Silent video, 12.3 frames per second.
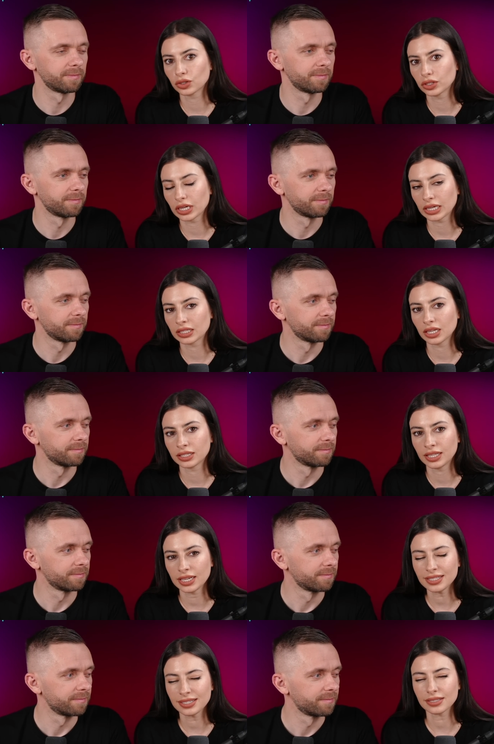Speaker 1: and they
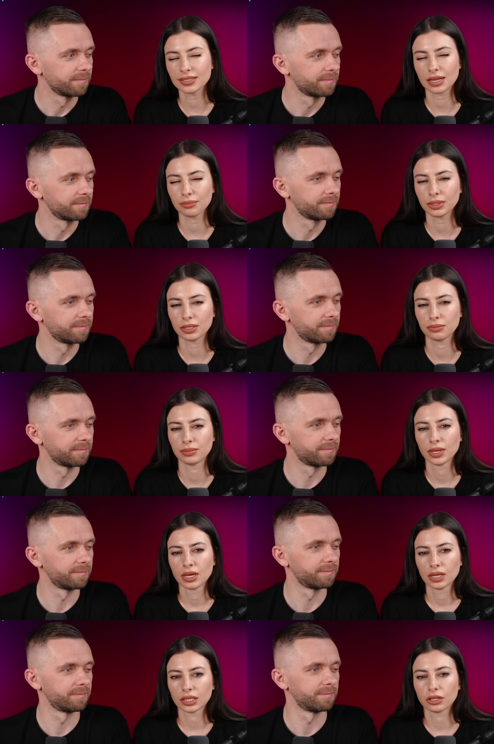see something
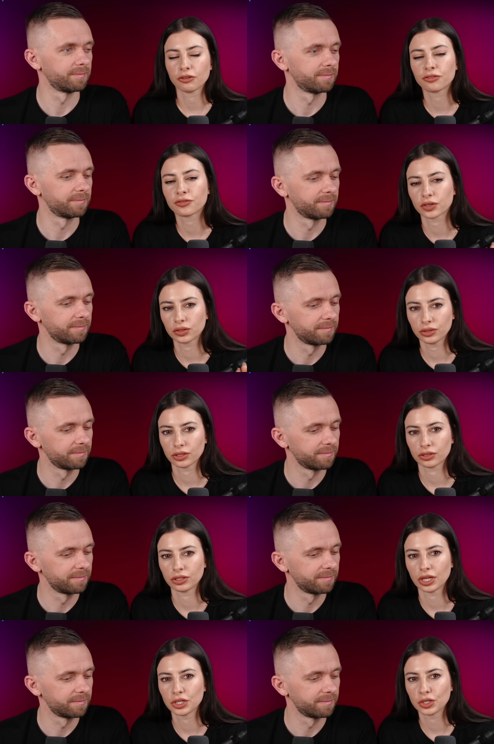further
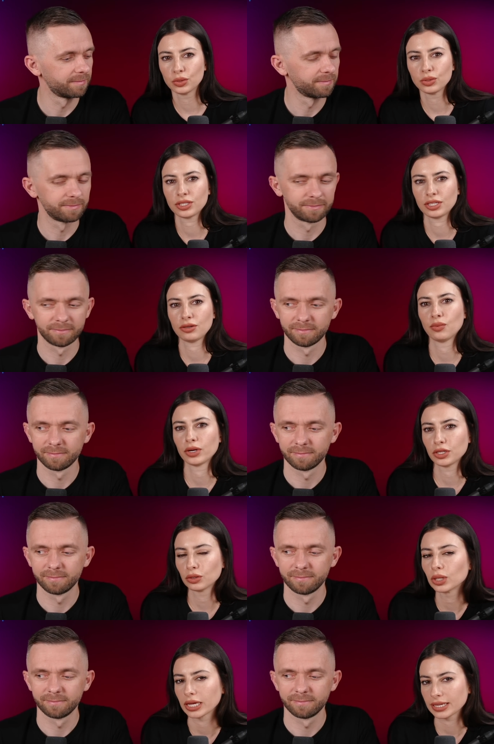than you see when you
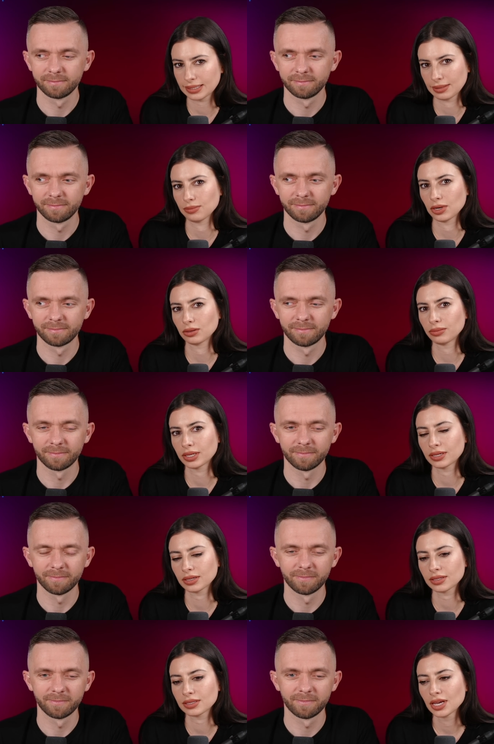like someone
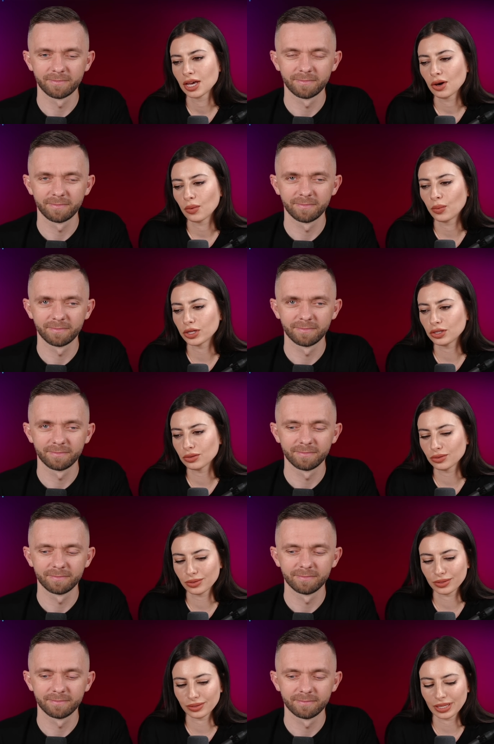because when you're
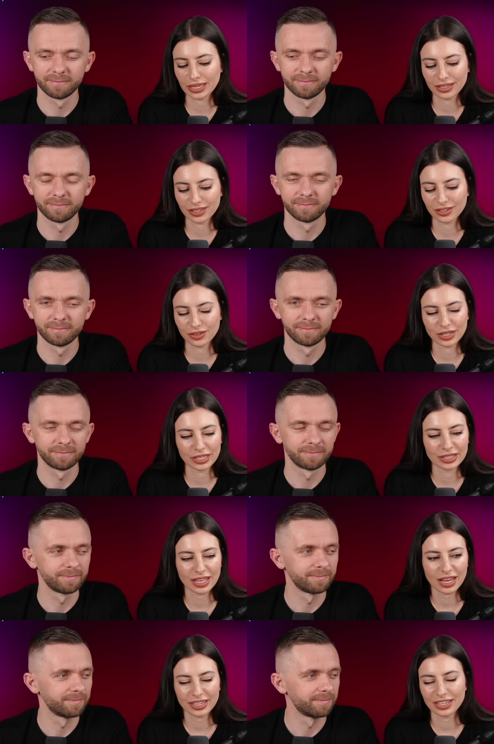like in
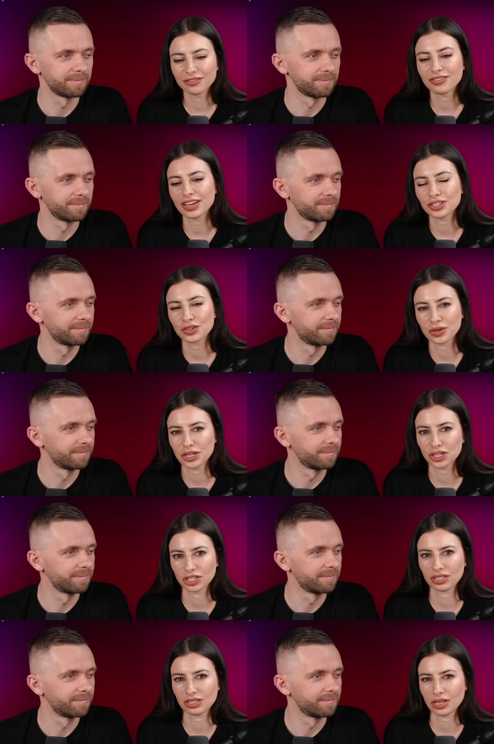that infatuation
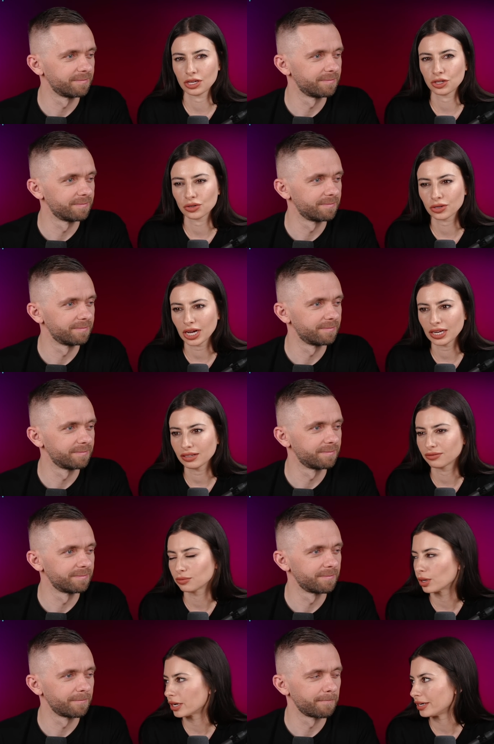stage you're kind of
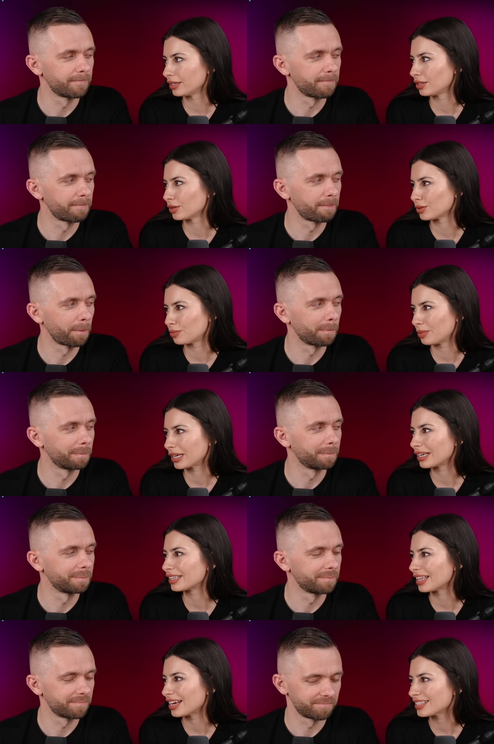wearing those pink
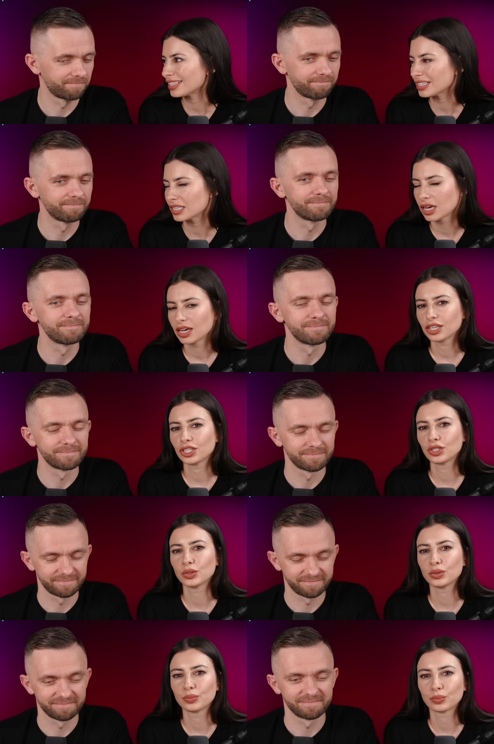glasses
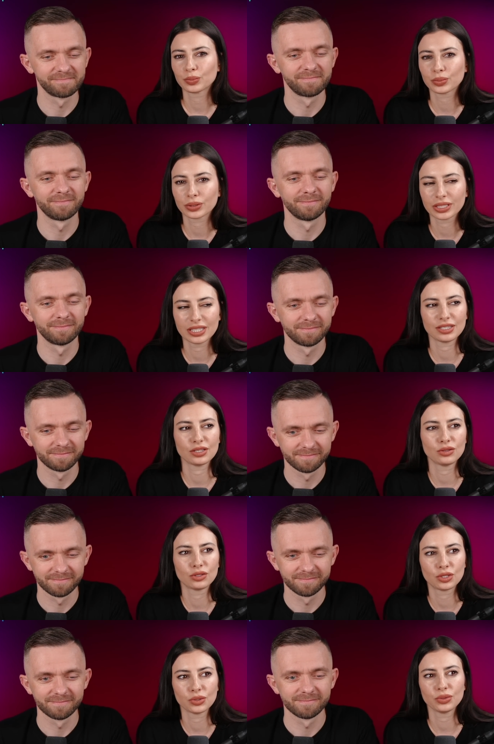you please you
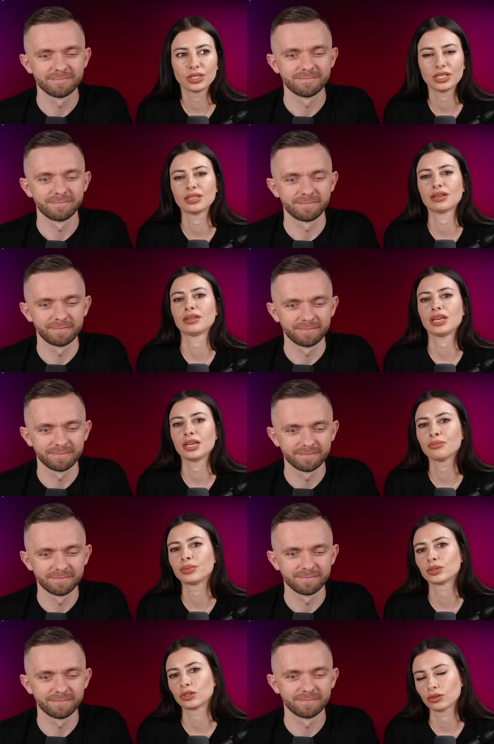do need an
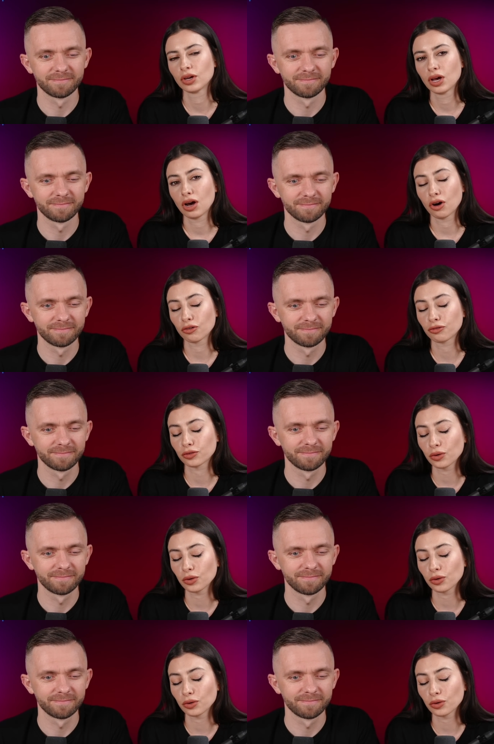input from